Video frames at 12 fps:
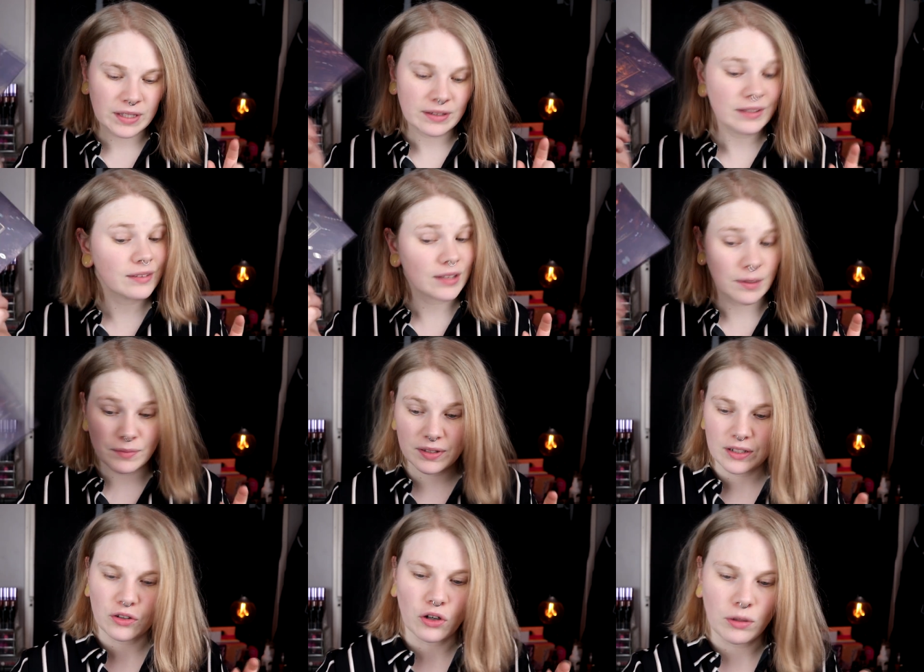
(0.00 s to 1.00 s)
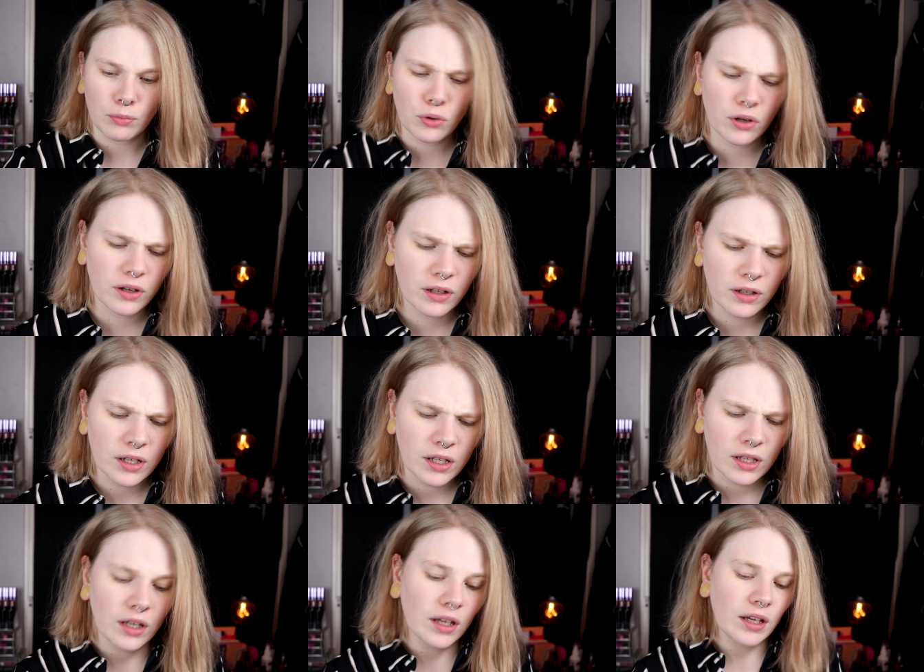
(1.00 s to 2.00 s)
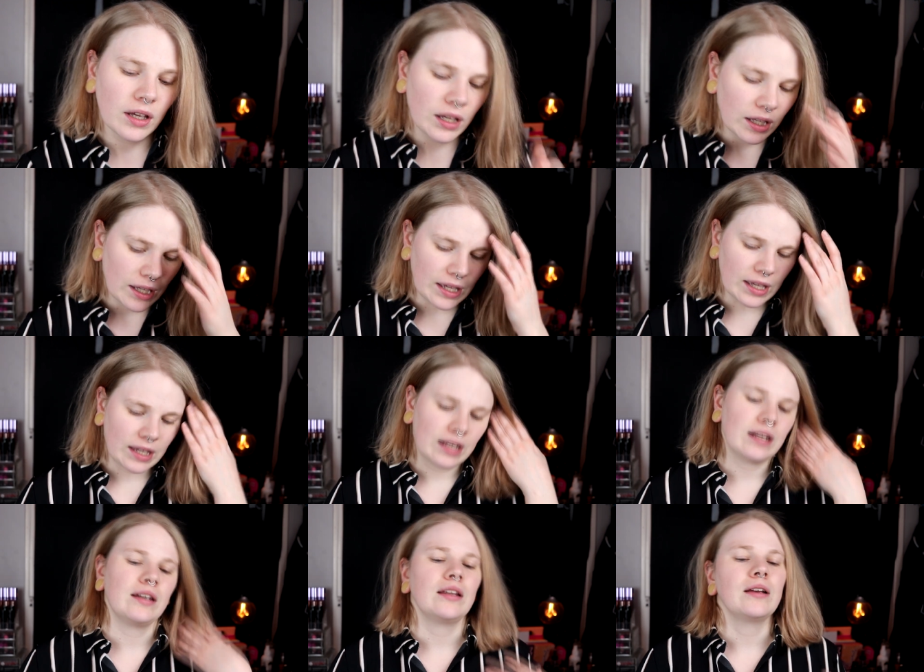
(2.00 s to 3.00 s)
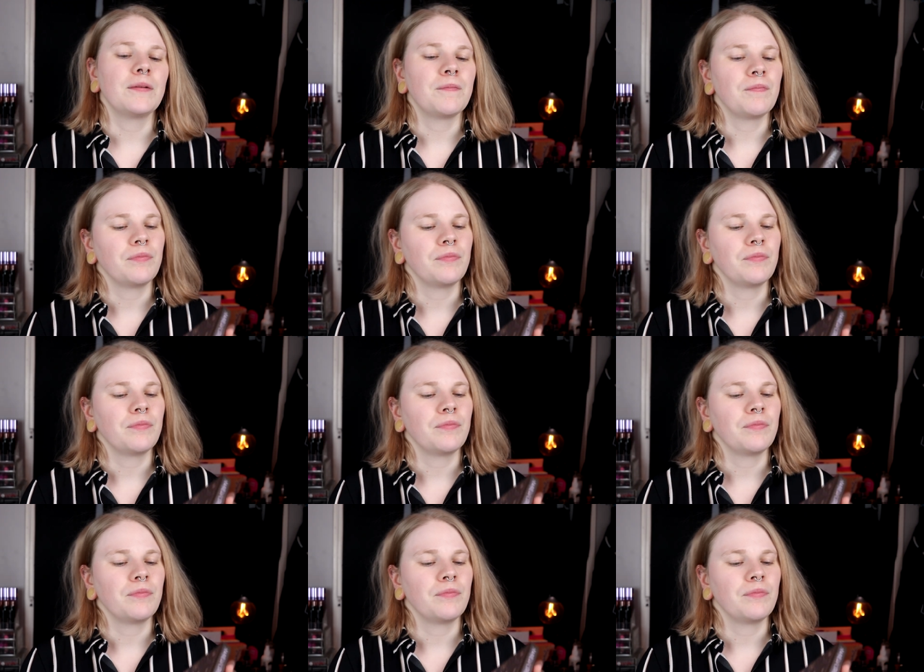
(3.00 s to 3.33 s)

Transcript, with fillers: This comes in cardboard and uh,